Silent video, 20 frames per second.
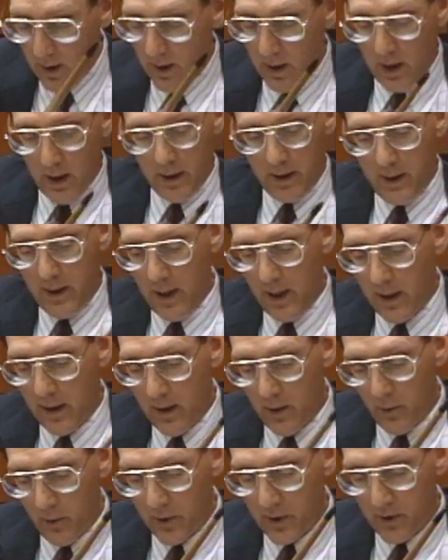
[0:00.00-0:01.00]
Again, it
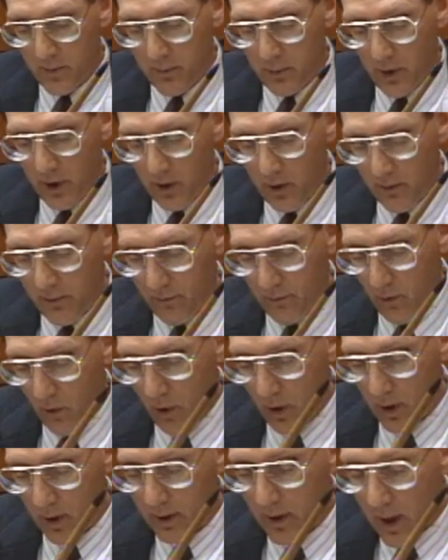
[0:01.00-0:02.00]
was split or
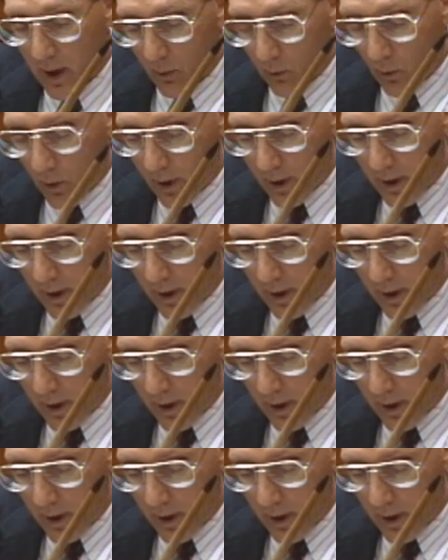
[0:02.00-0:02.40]
forked on one